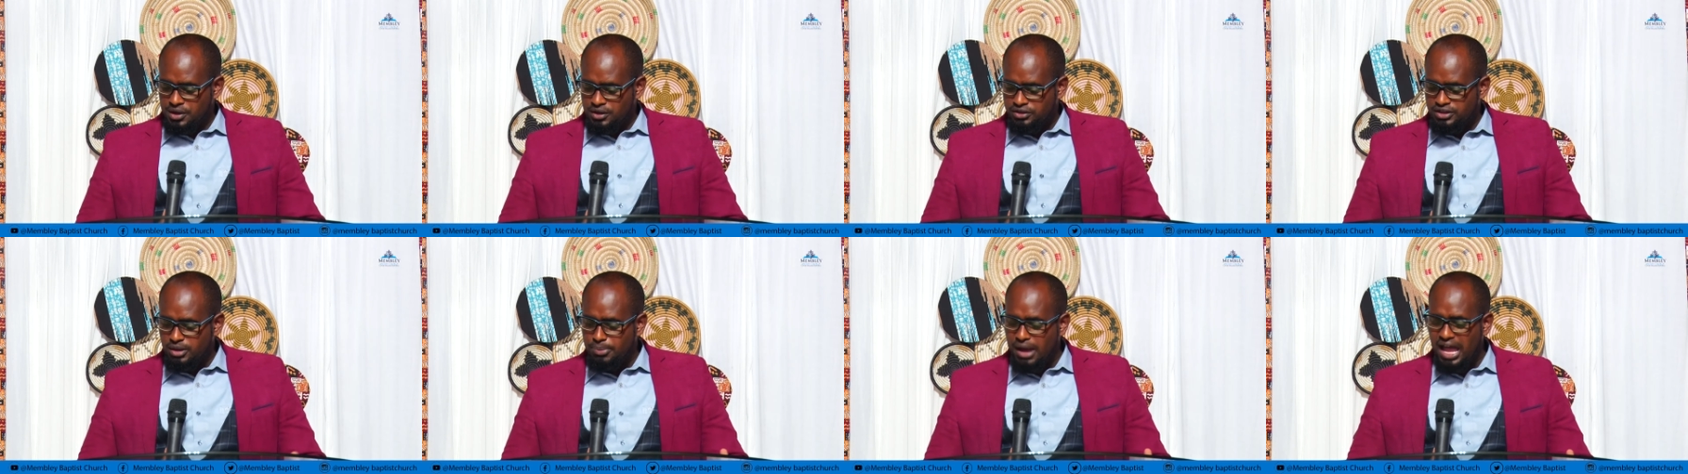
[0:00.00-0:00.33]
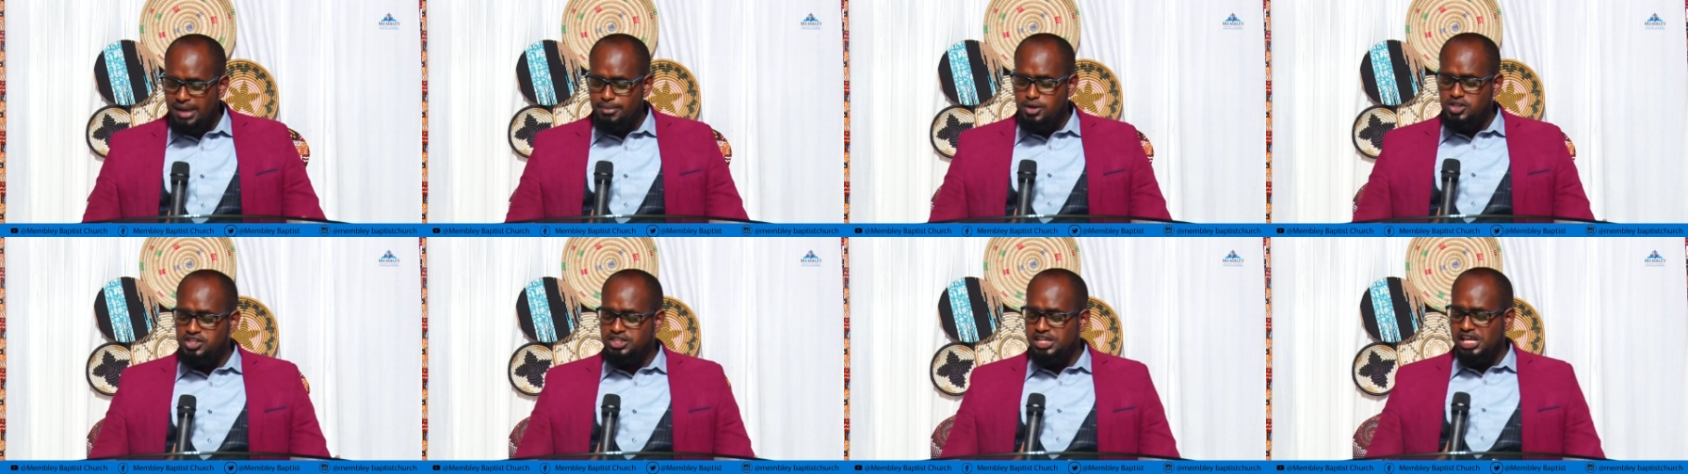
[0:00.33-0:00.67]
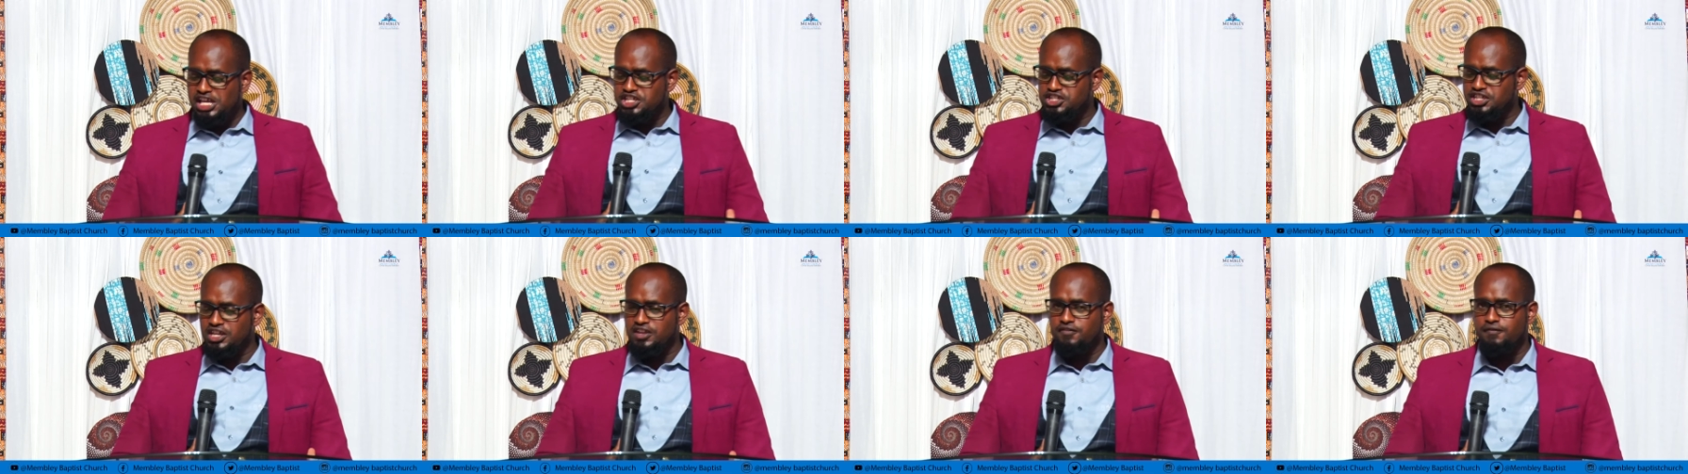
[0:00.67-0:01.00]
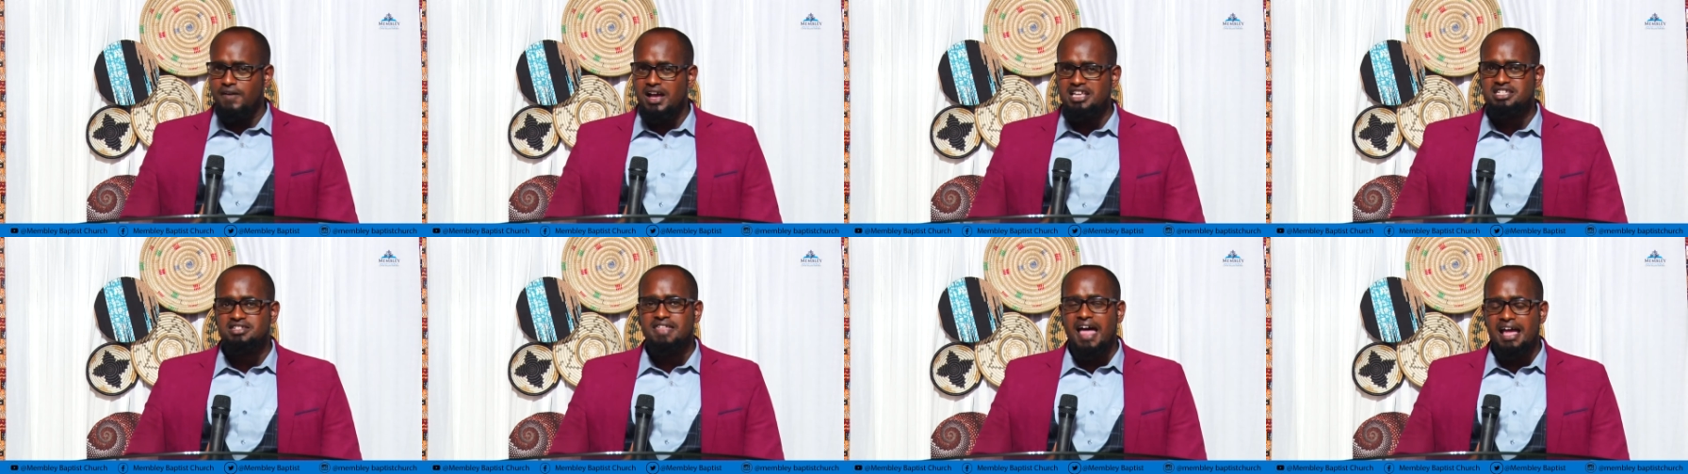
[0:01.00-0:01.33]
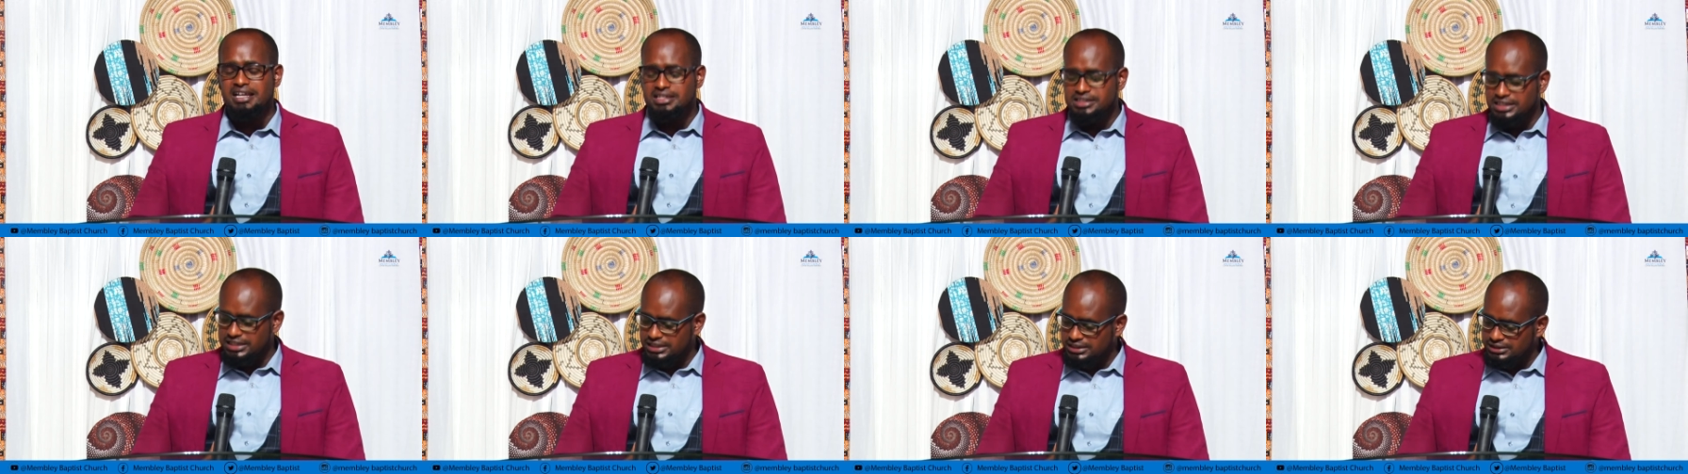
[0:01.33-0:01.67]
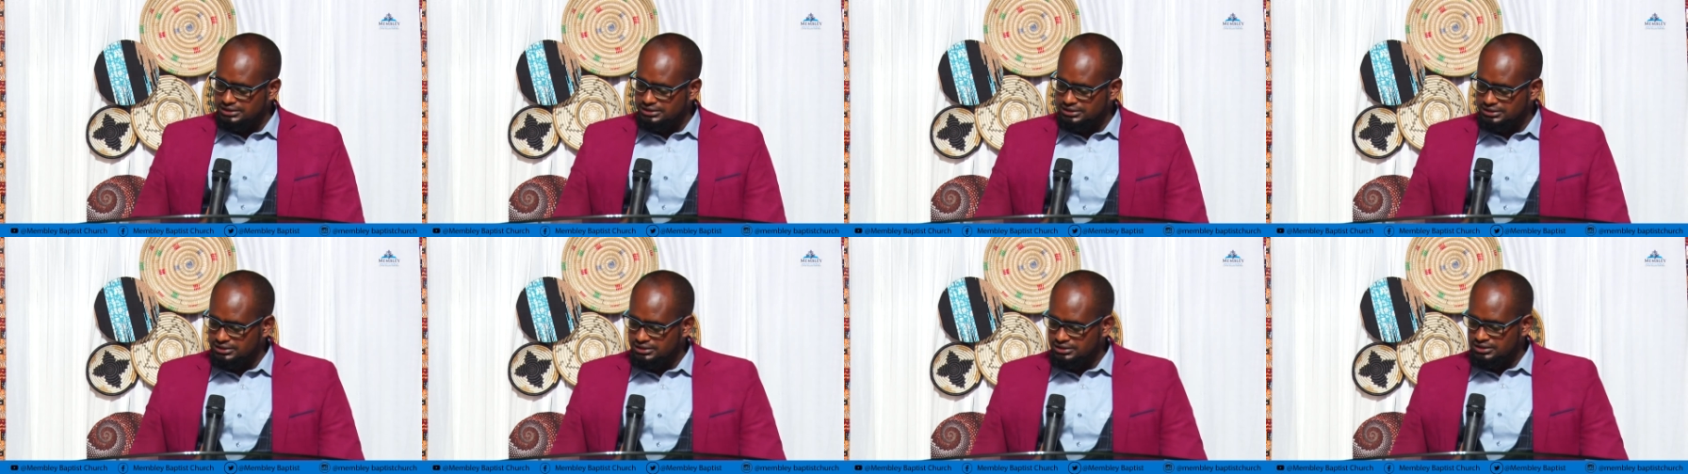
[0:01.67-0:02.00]
The Bible says in verse
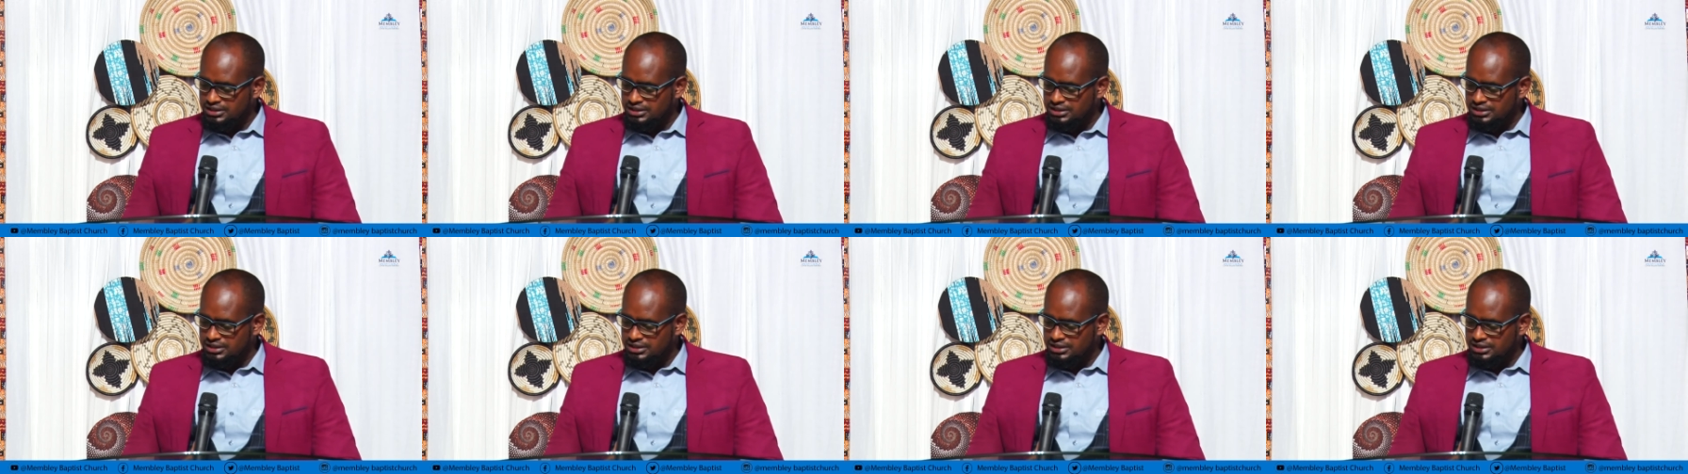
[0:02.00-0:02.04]
13